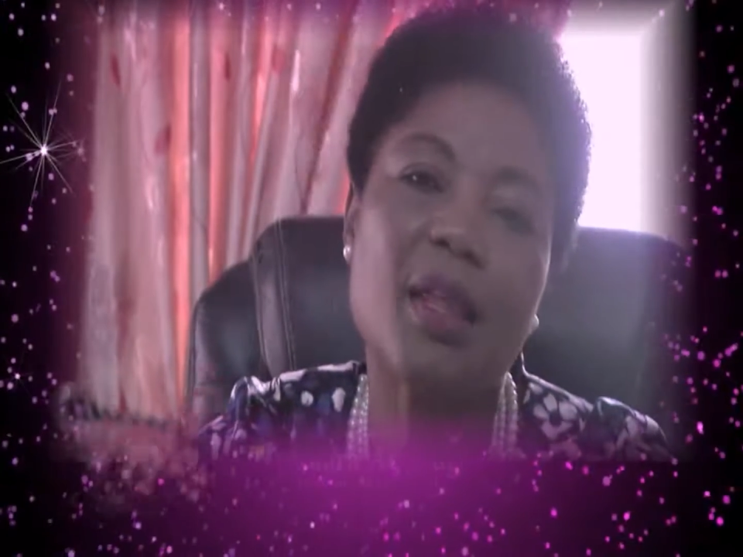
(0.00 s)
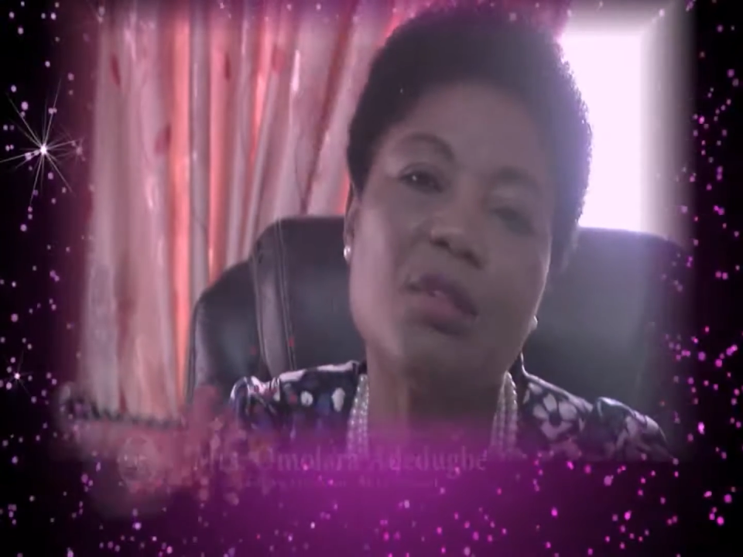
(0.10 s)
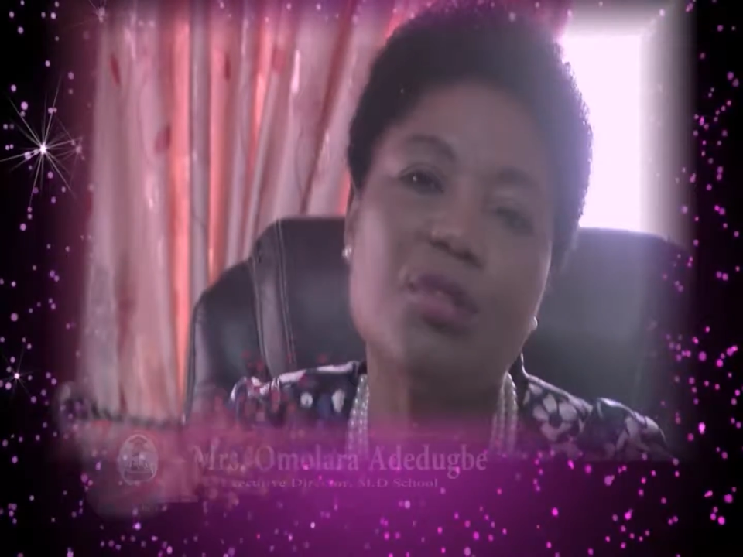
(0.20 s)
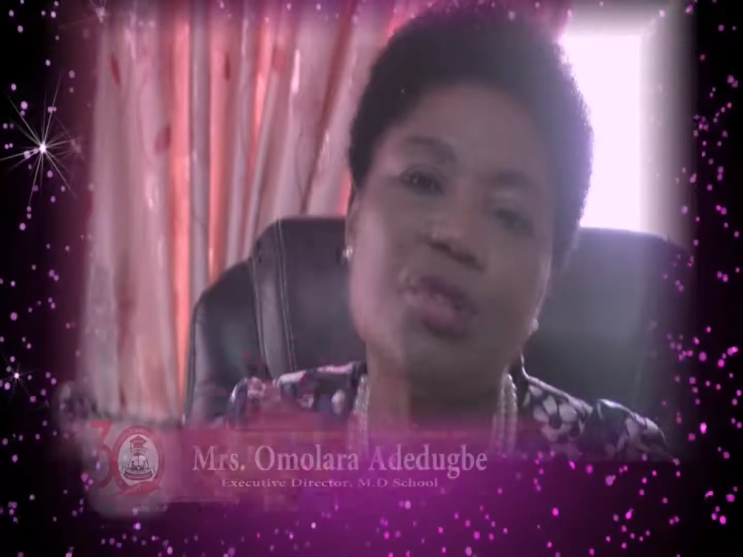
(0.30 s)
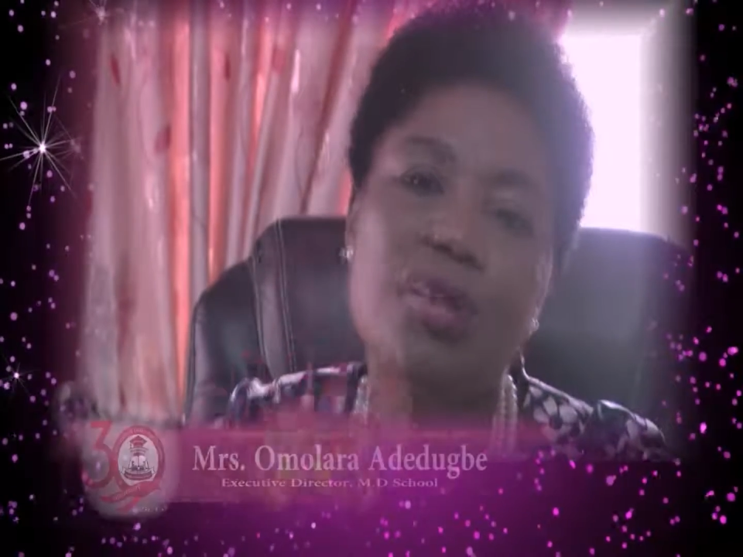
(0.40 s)

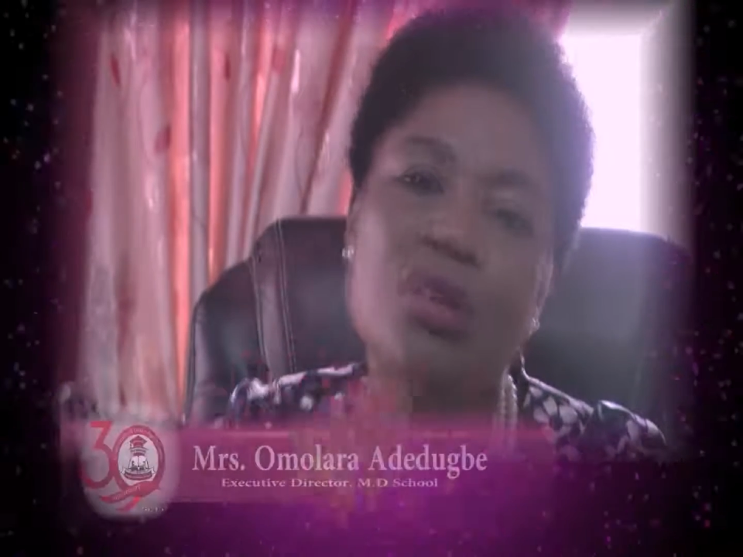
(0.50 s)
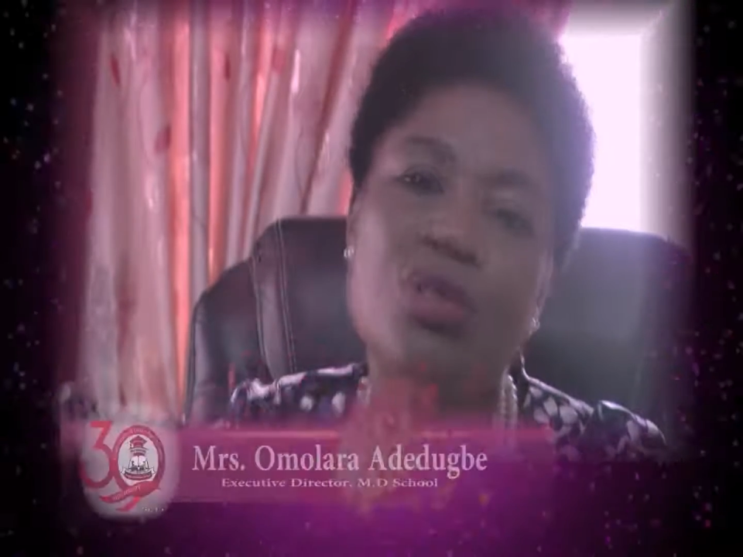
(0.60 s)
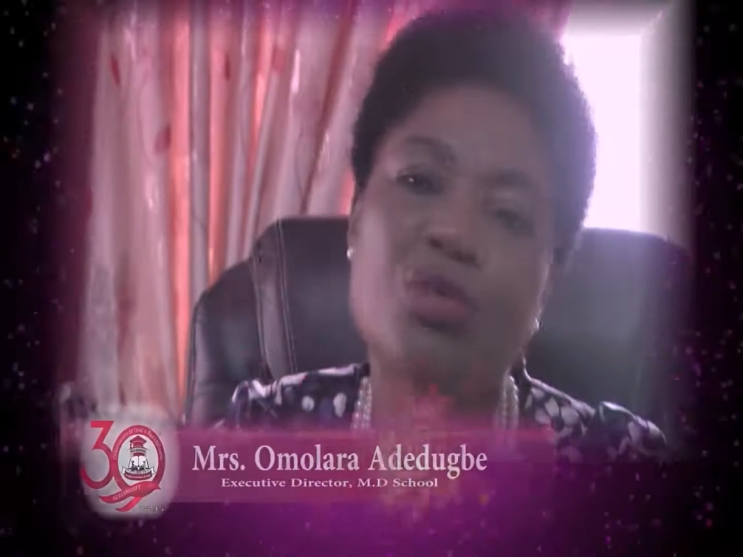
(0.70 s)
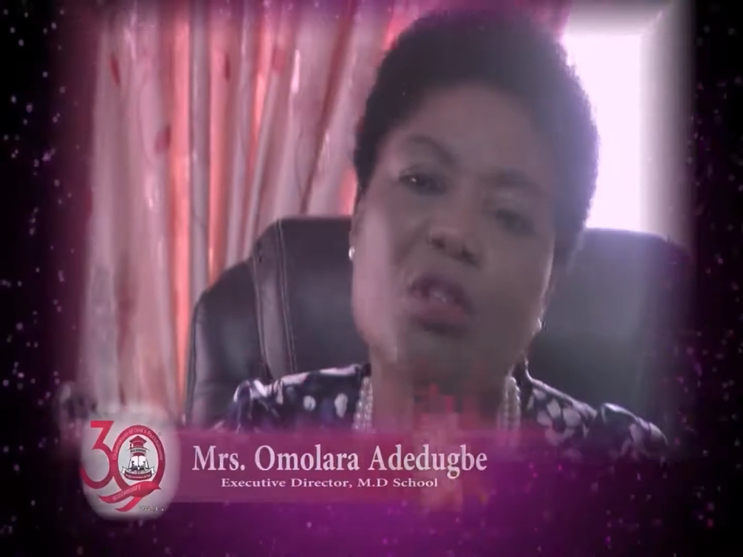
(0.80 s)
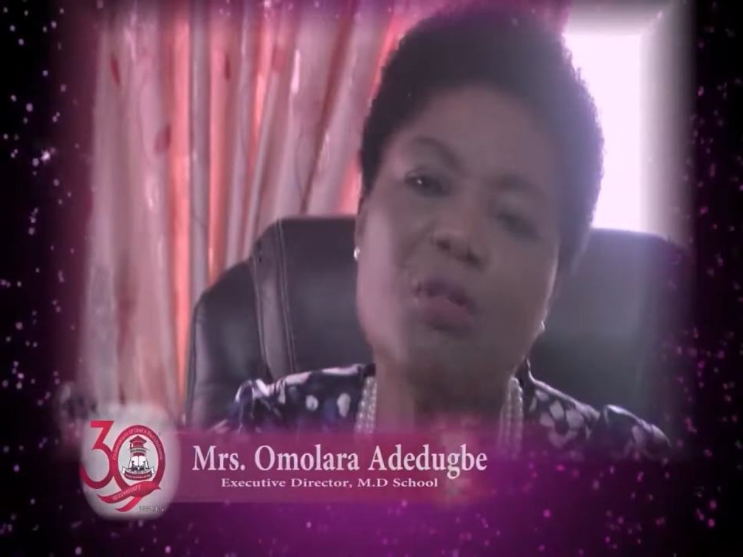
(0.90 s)
So
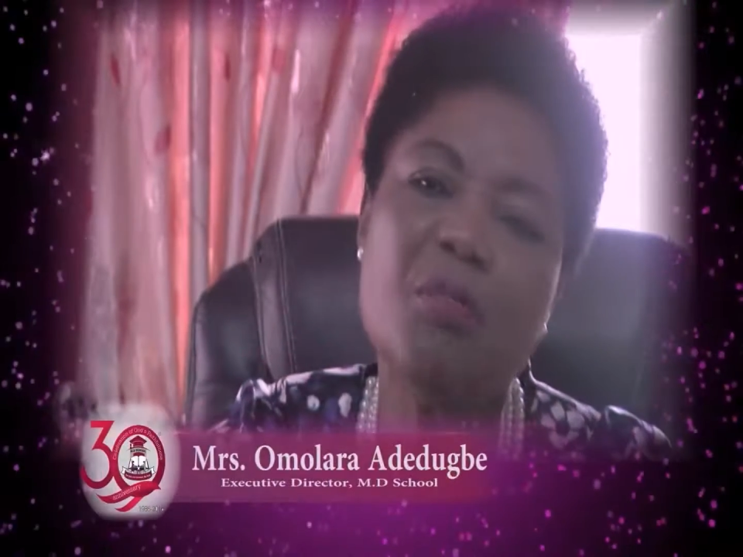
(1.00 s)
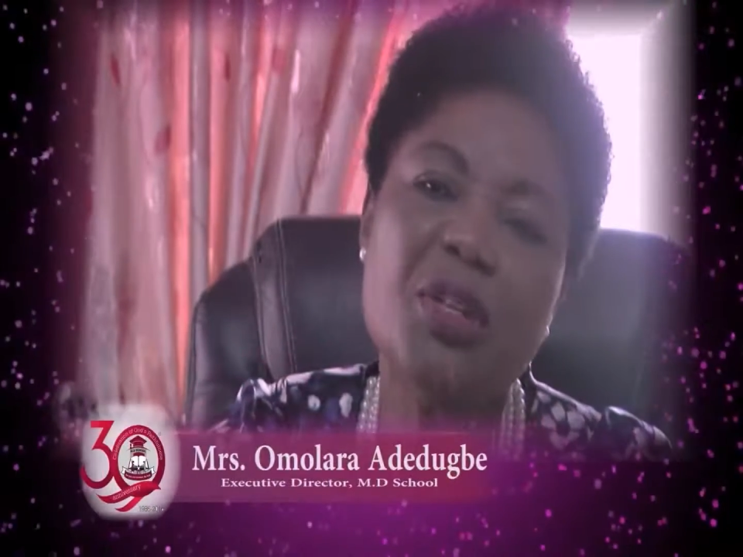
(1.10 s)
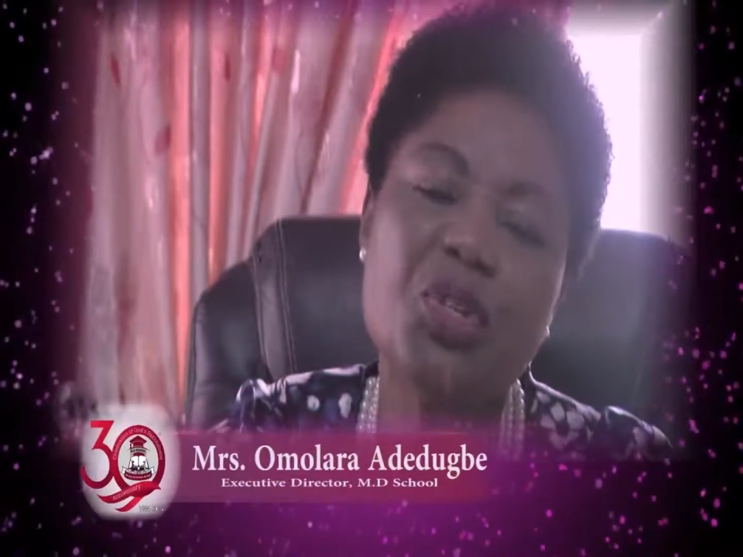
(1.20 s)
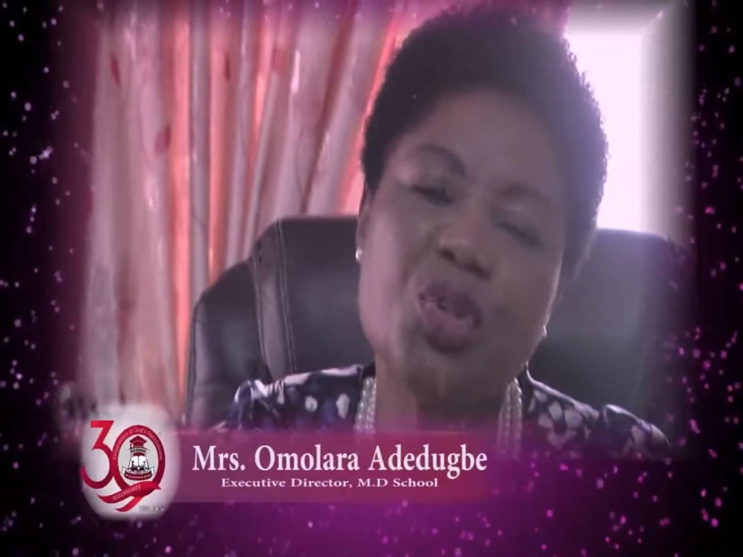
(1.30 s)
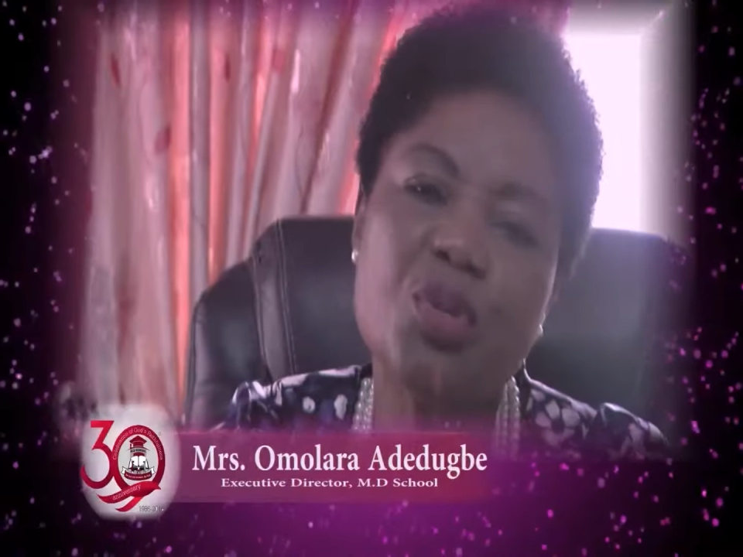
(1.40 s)
the issue of
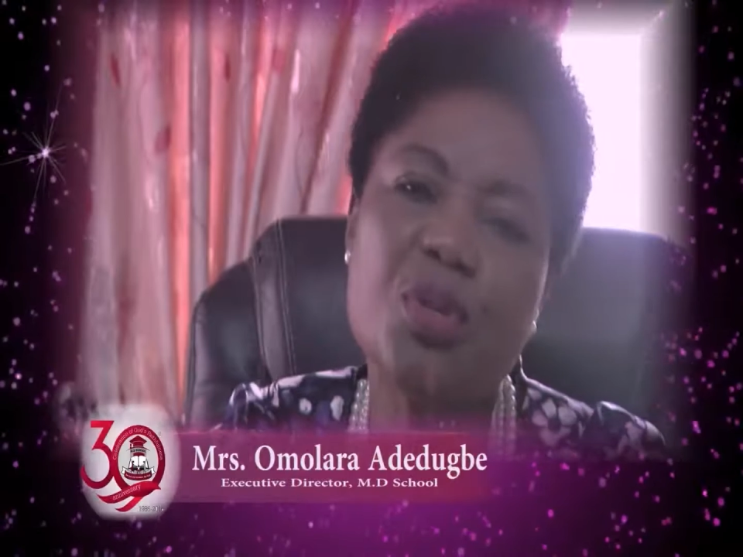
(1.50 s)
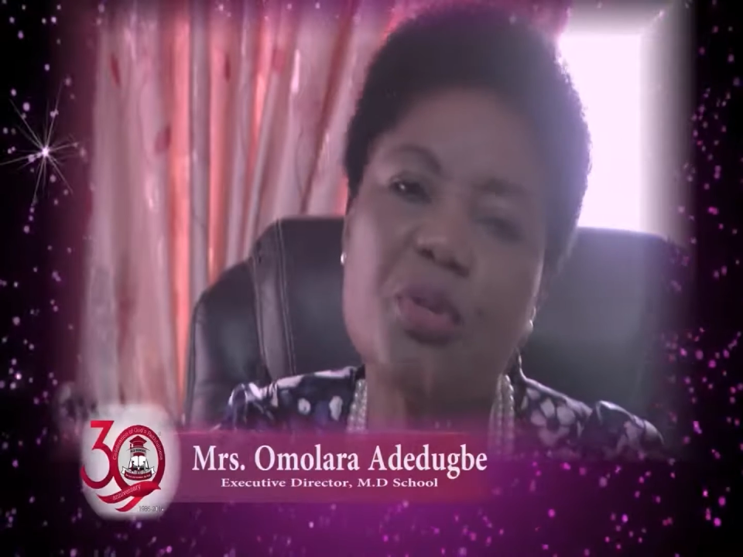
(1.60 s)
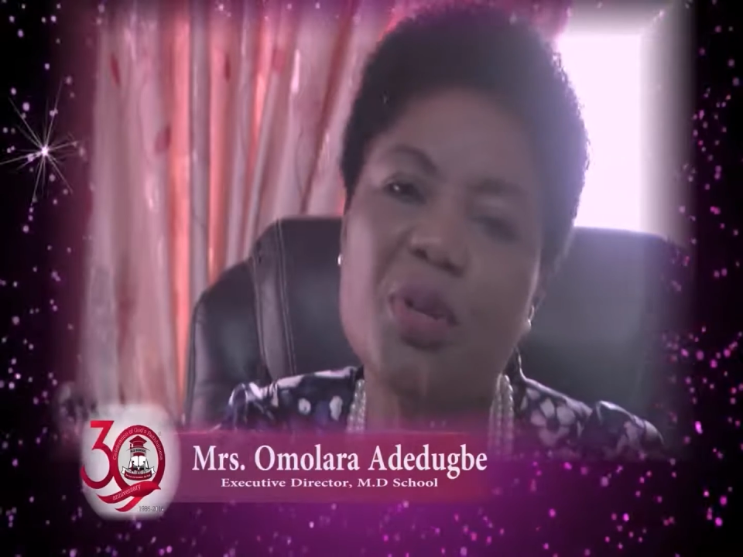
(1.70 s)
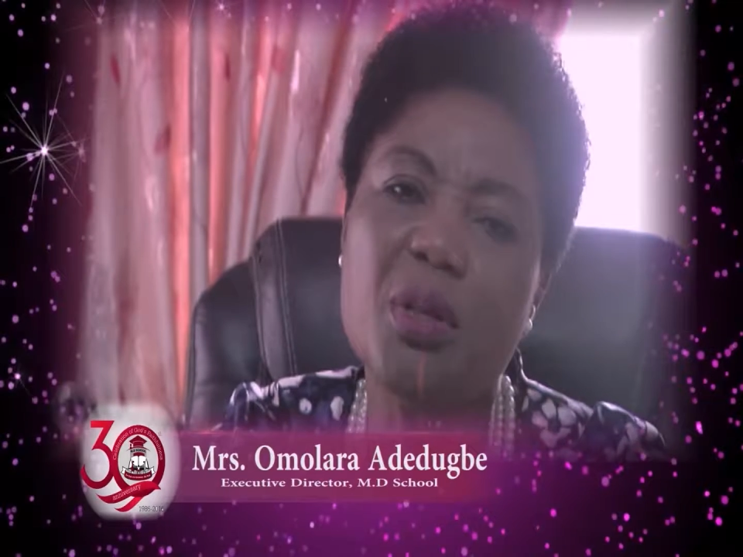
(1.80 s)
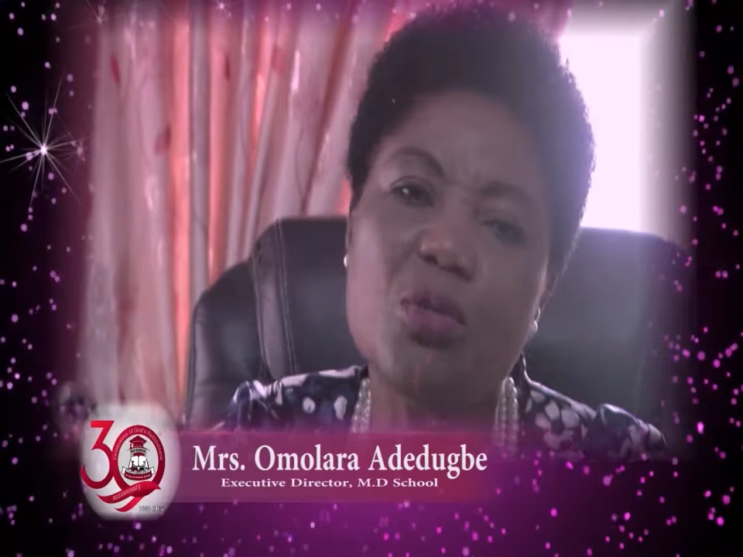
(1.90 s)

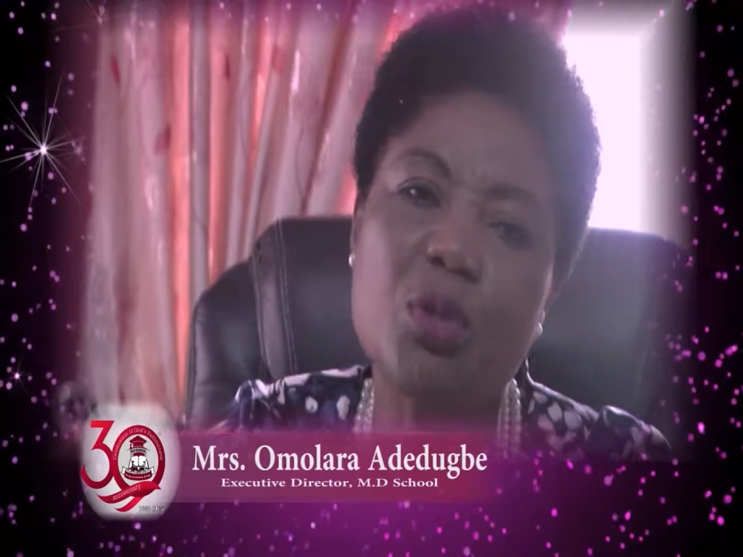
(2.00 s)
mainstreaming